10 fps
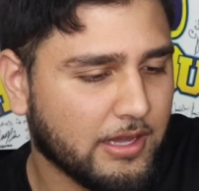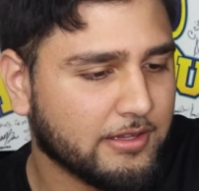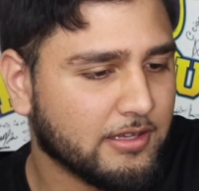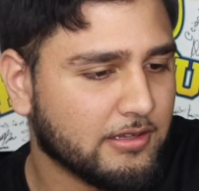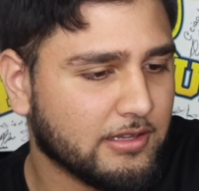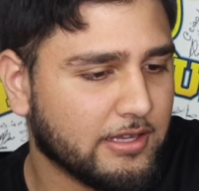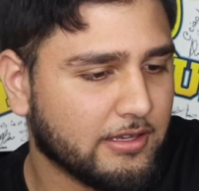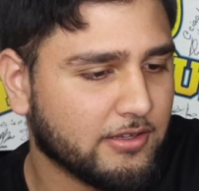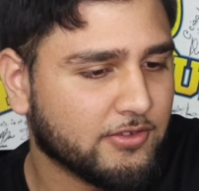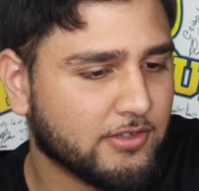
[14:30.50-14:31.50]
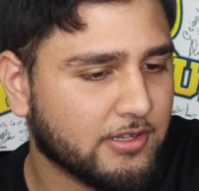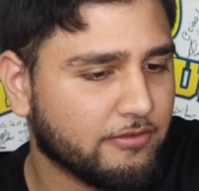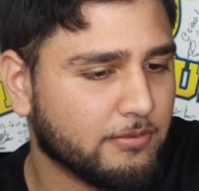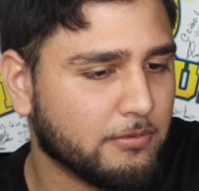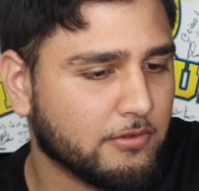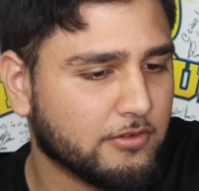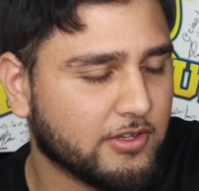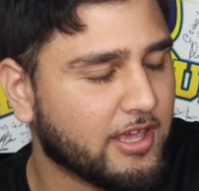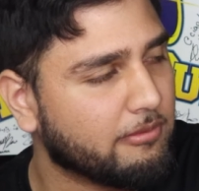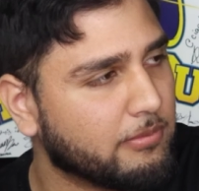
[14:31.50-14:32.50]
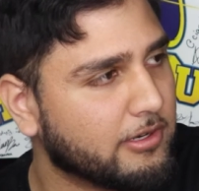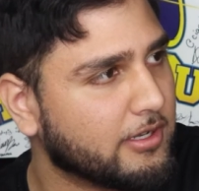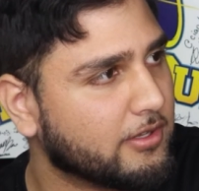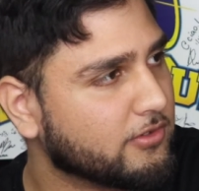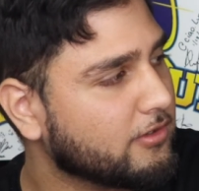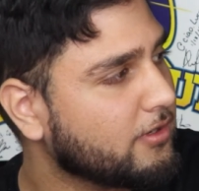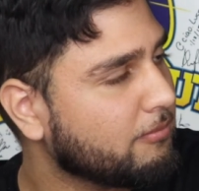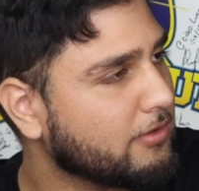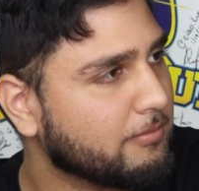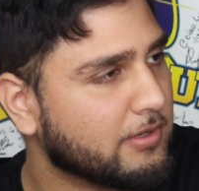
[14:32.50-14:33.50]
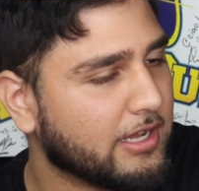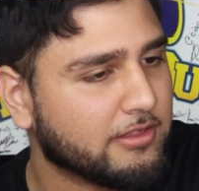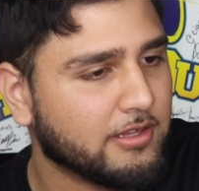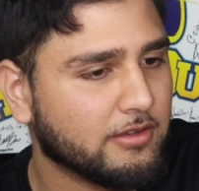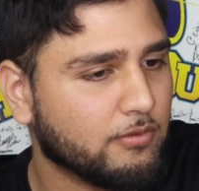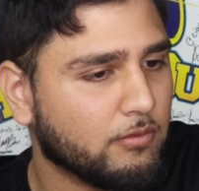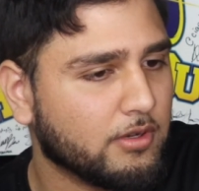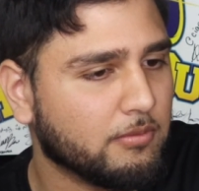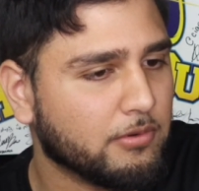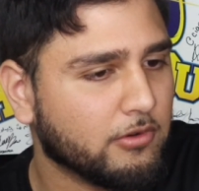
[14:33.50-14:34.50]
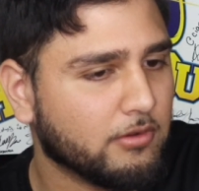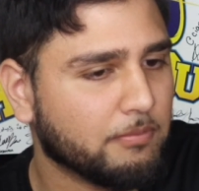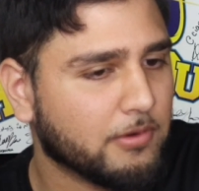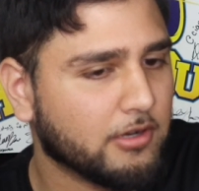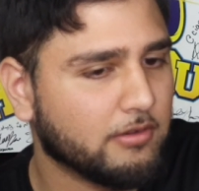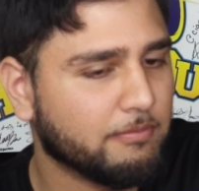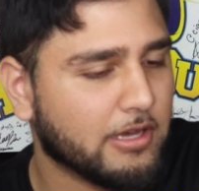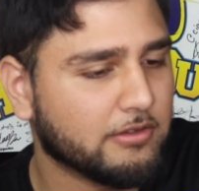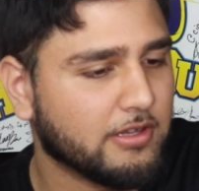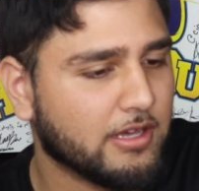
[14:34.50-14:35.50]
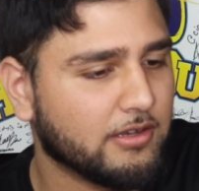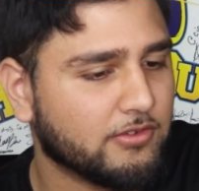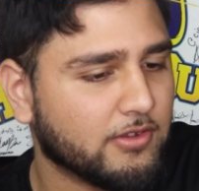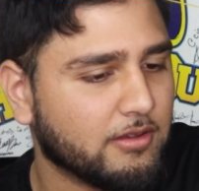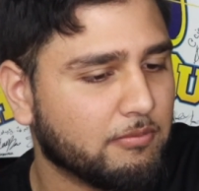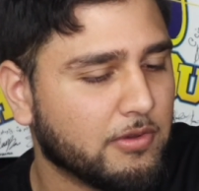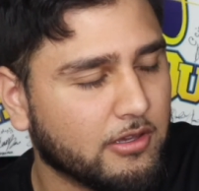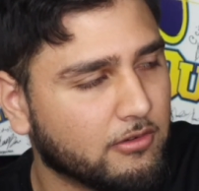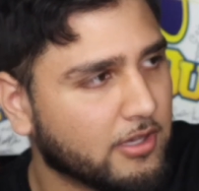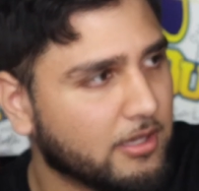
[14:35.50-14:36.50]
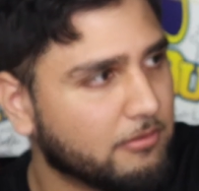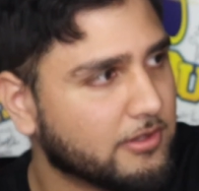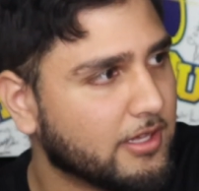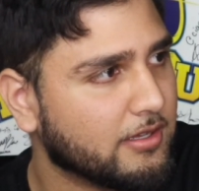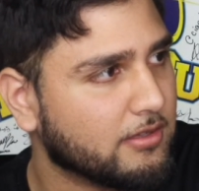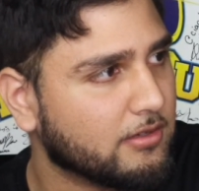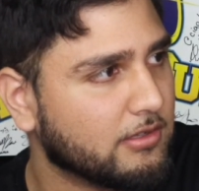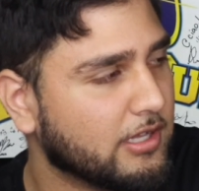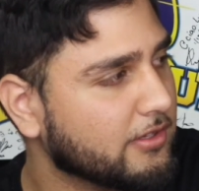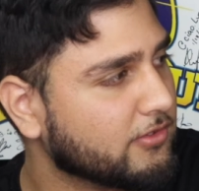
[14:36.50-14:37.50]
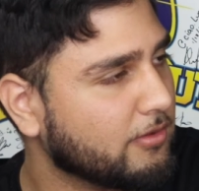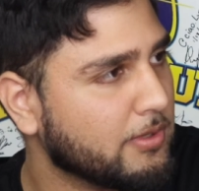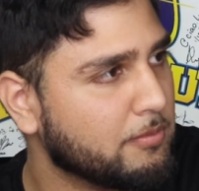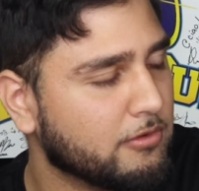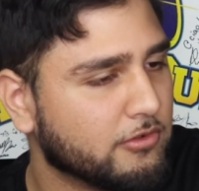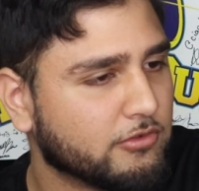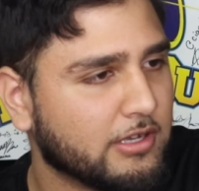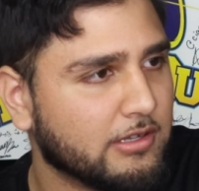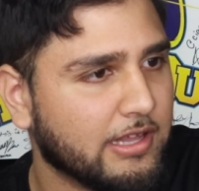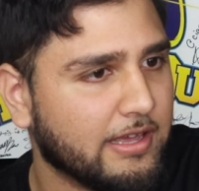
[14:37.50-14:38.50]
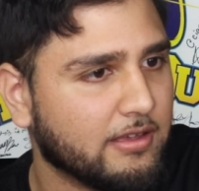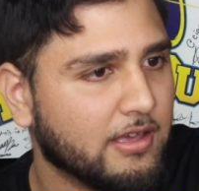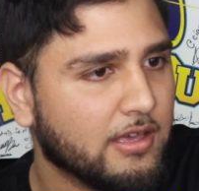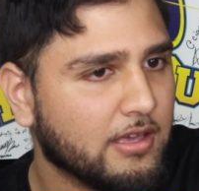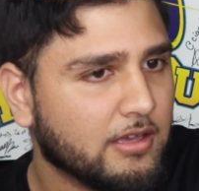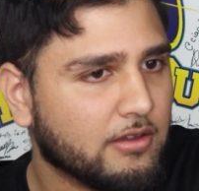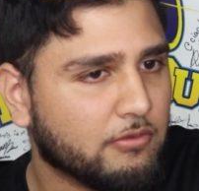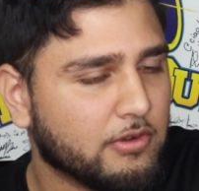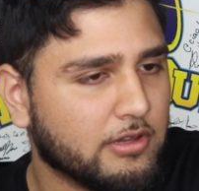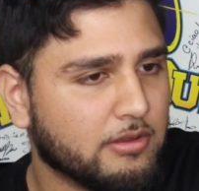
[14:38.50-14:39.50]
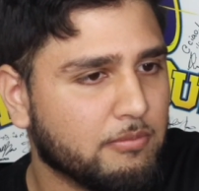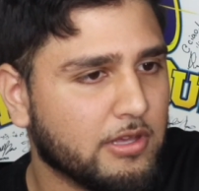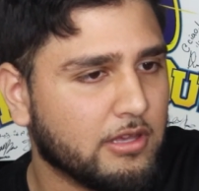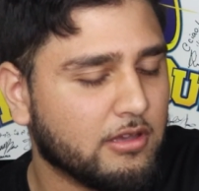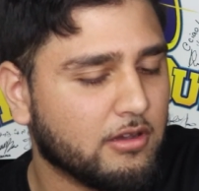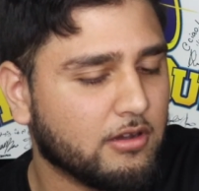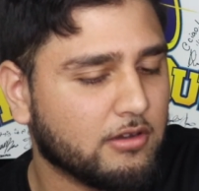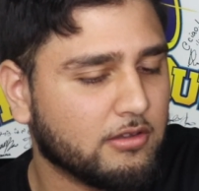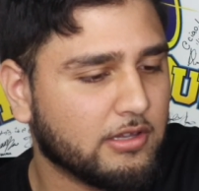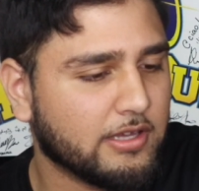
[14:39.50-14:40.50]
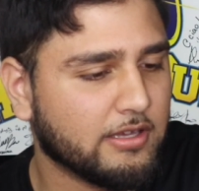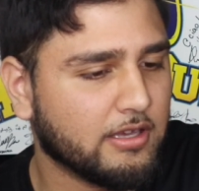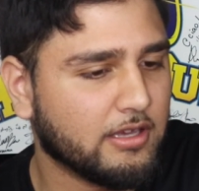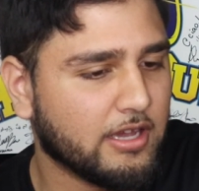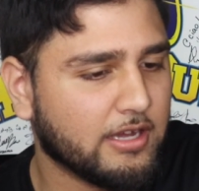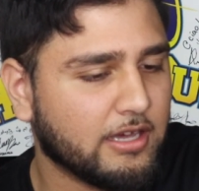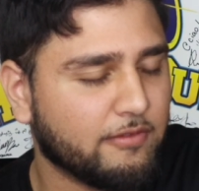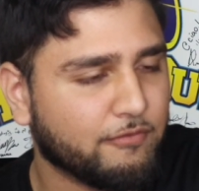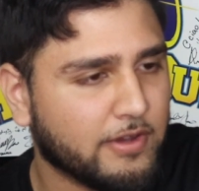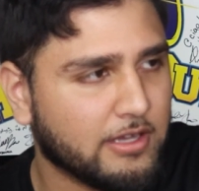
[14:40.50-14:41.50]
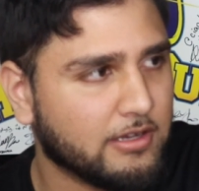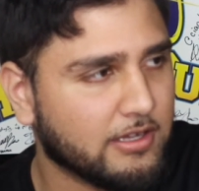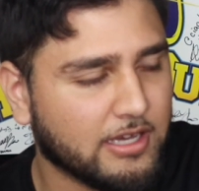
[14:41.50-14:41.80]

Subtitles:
I think like it's inevitable to have burnouts, you know what I mean? But I think one important part about that is like being okay with that, you know? Like some people would try to like really be on like I gotta fight it,